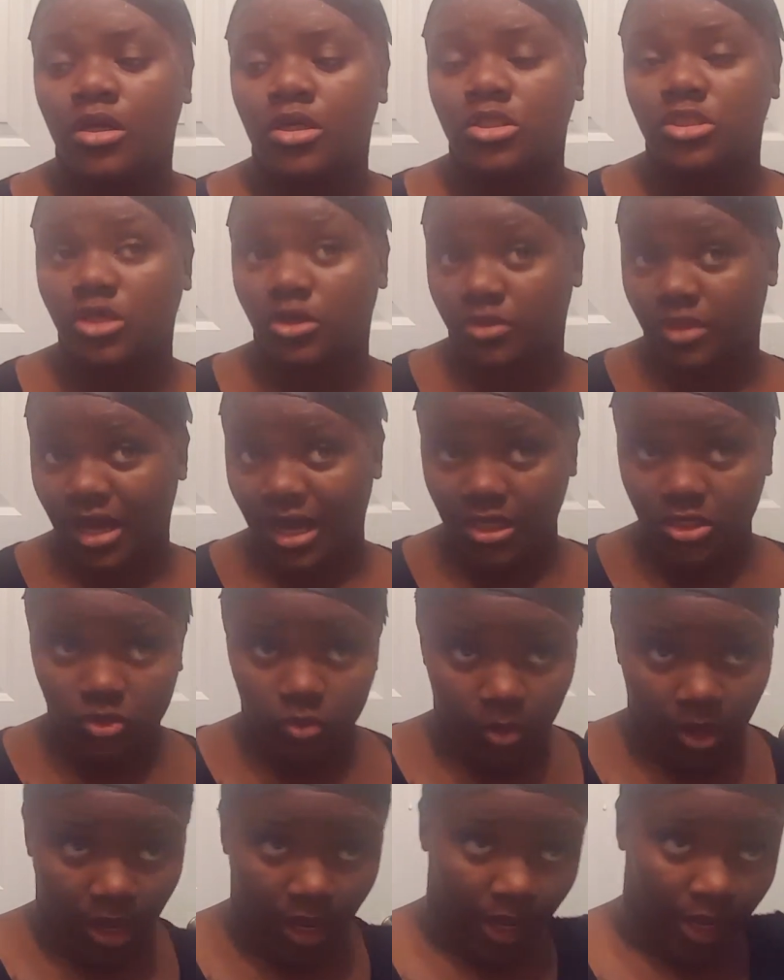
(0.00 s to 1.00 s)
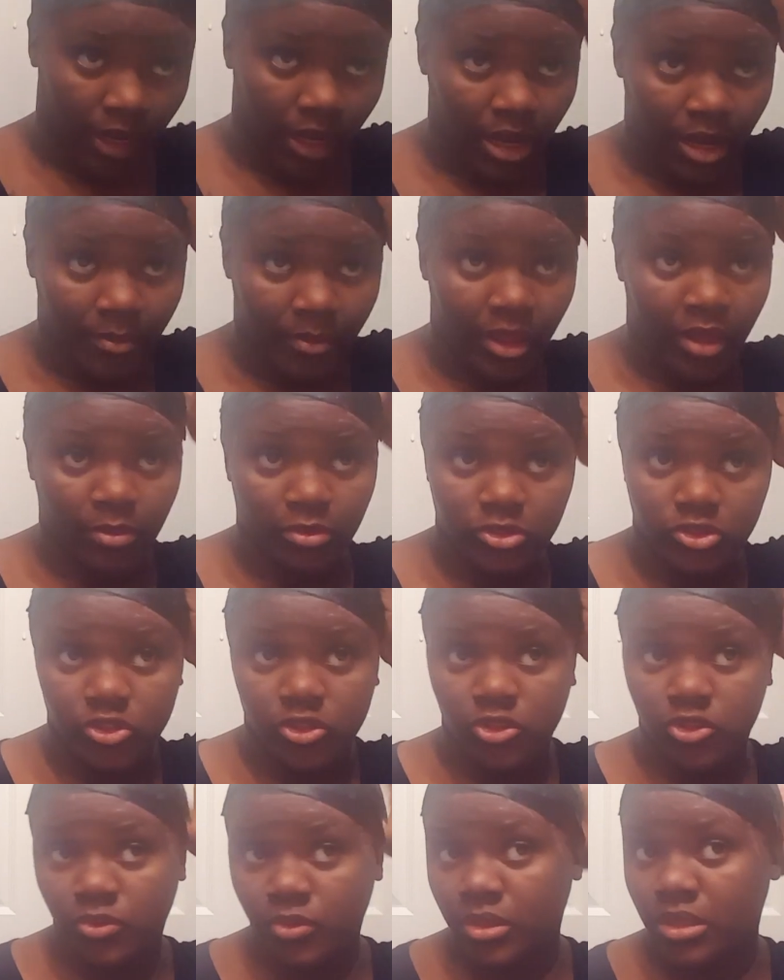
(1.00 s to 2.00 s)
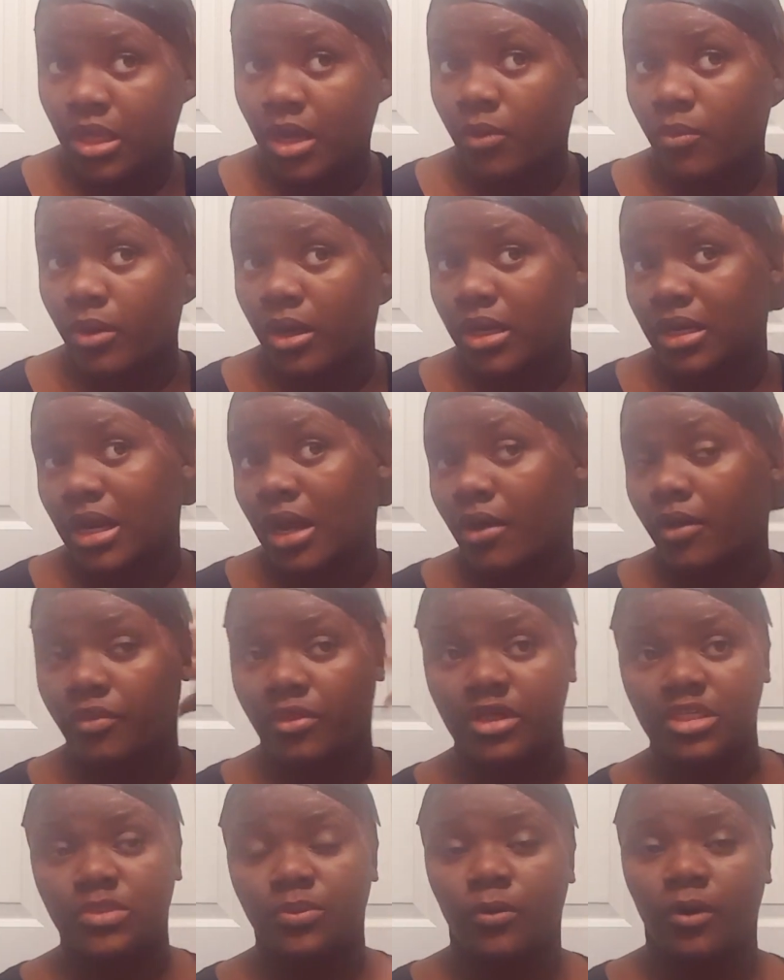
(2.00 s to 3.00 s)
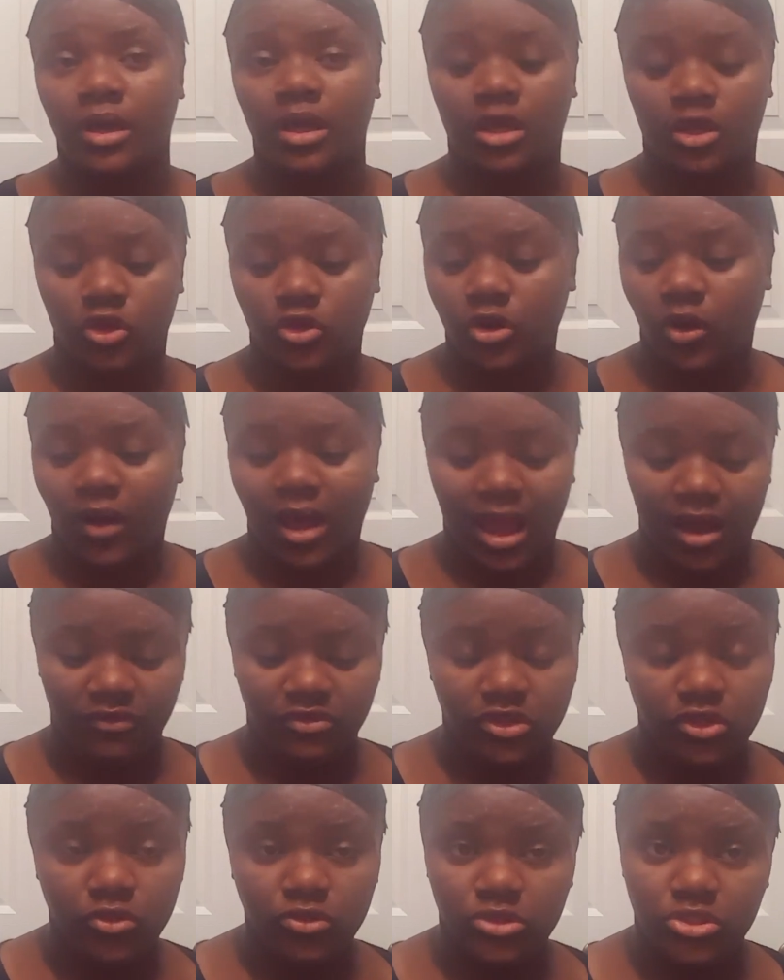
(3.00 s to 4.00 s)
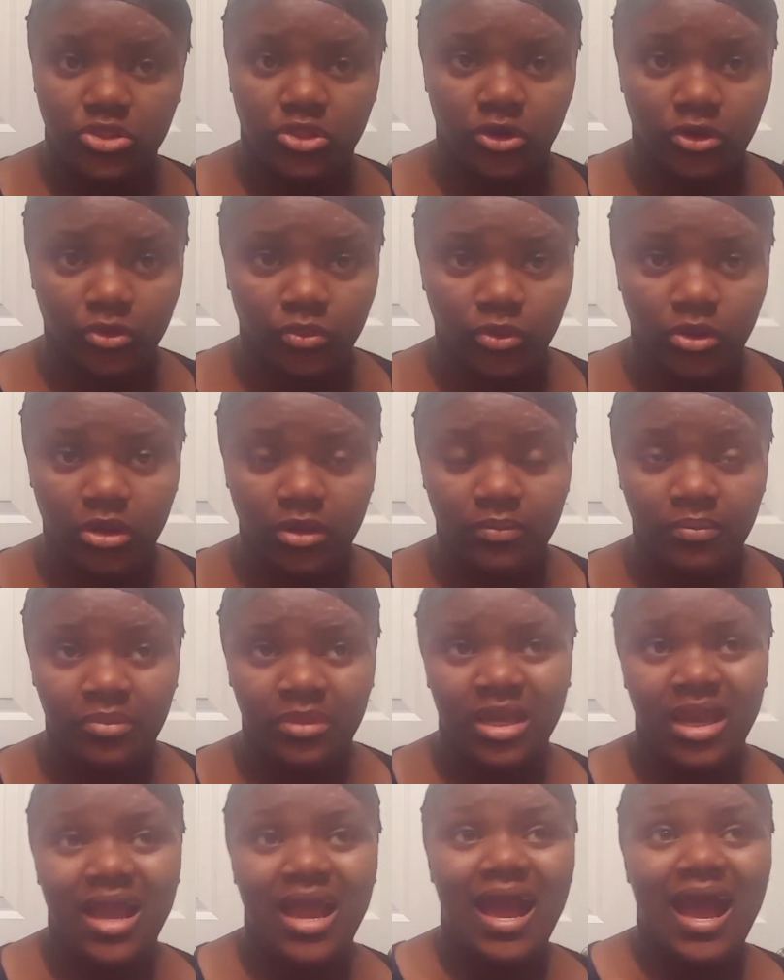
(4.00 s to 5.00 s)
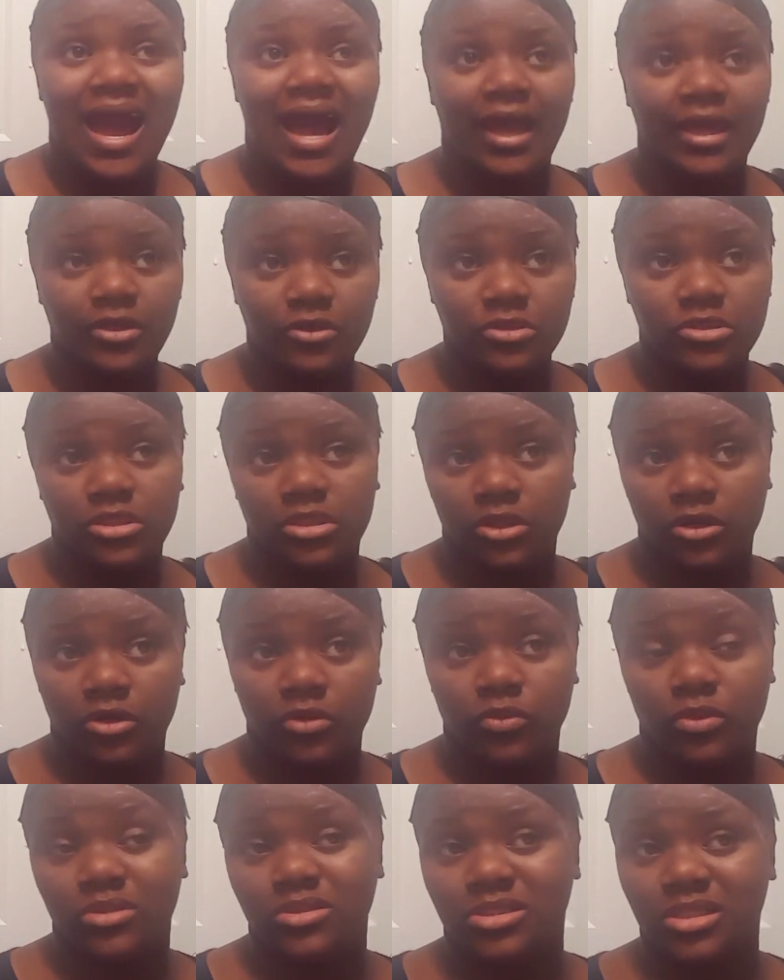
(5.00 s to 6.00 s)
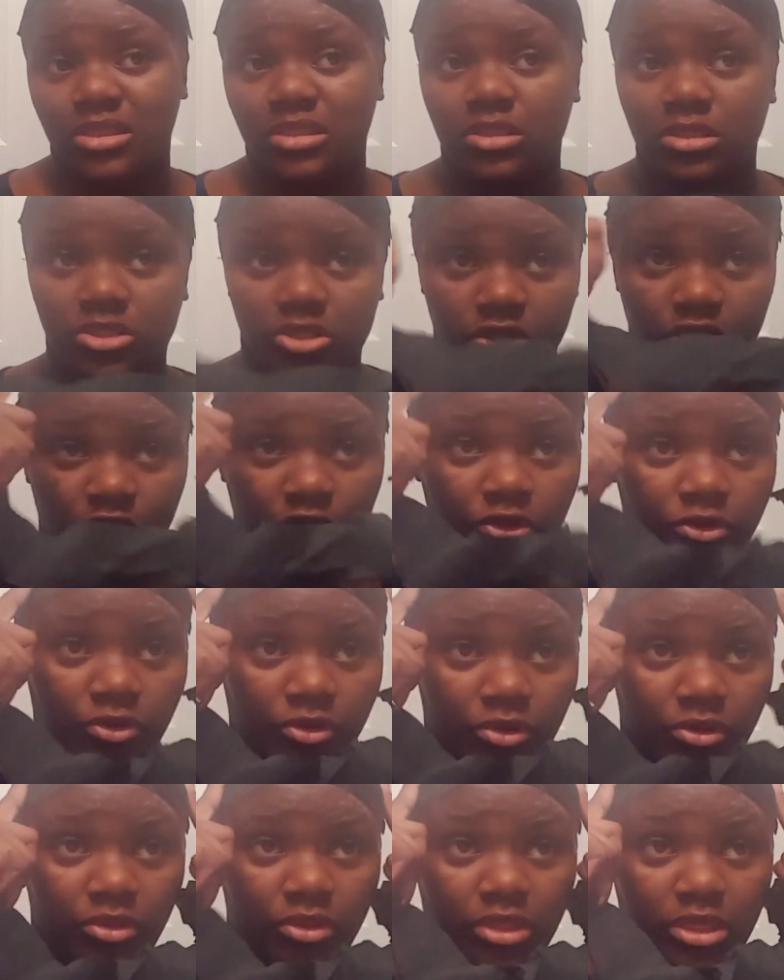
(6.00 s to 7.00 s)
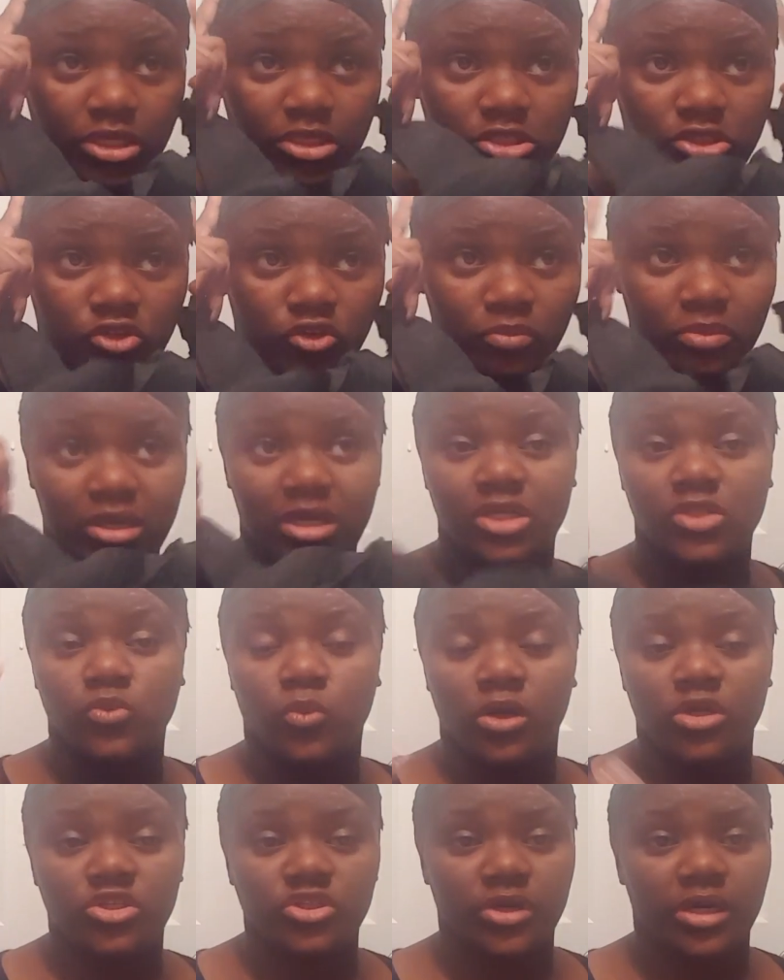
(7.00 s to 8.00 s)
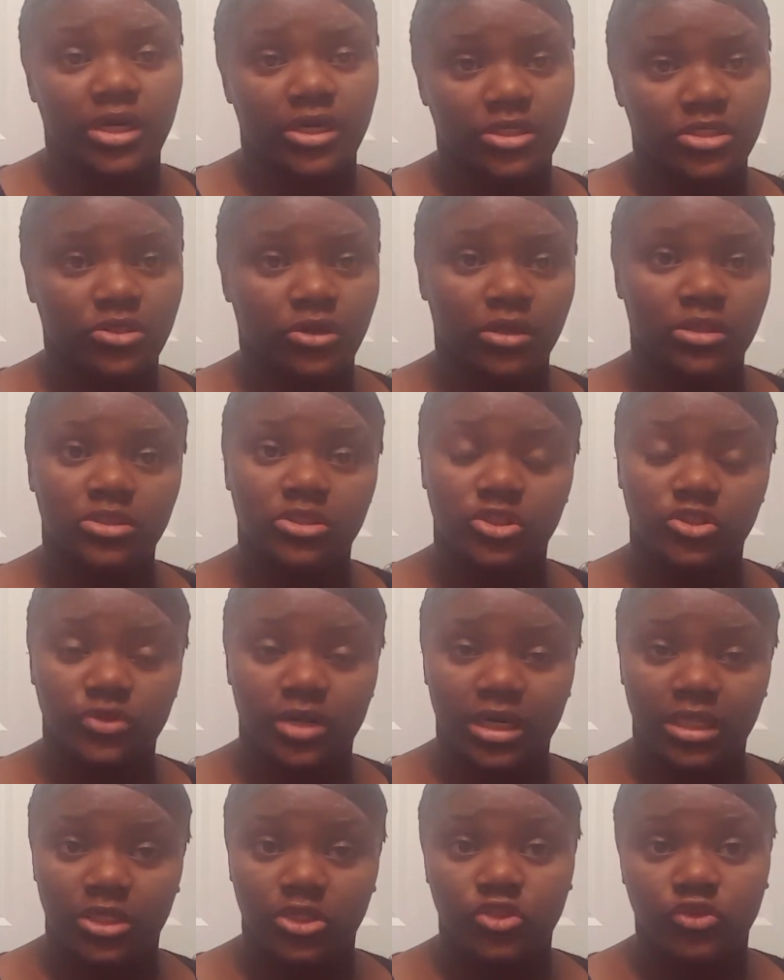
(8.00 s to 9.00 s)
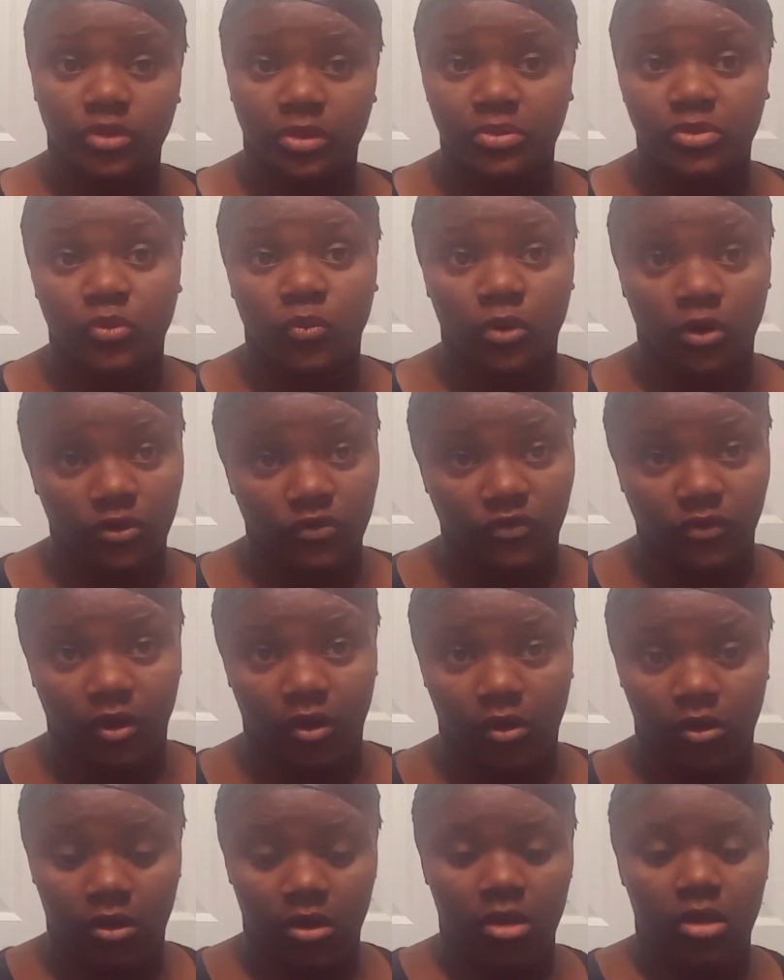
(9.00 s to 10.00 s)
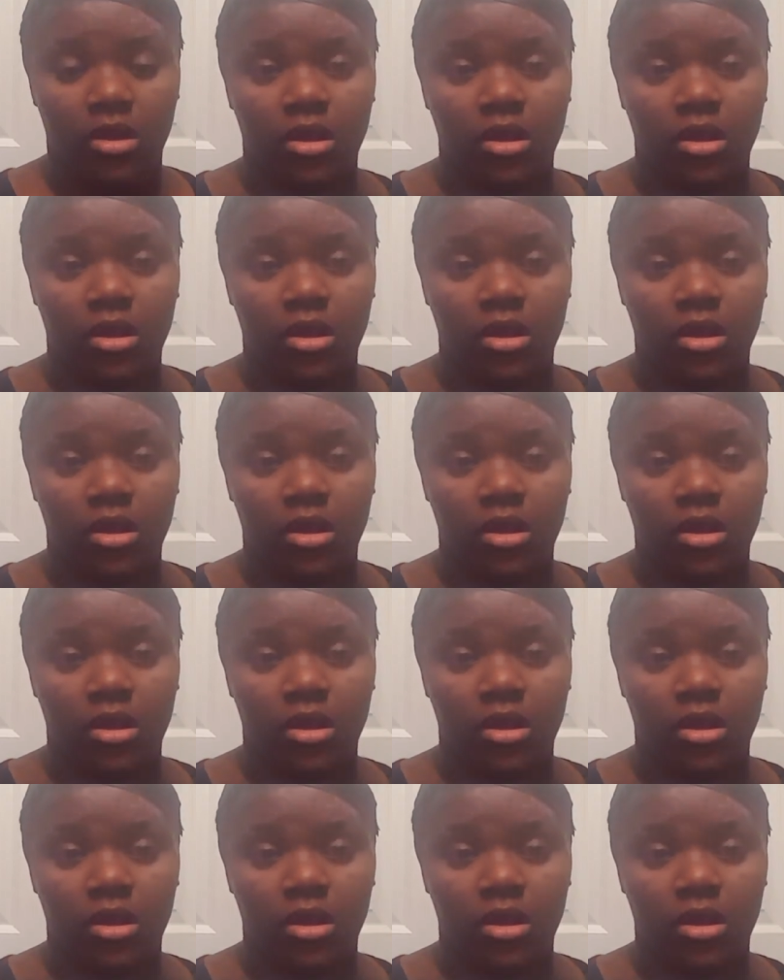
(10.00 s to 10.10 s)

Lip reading: So that's why I'm able to do it that way. Now at this point, you don't have to use a third one. I use the third one just to secure these two, because once your hair starts to dry, the strips will fall.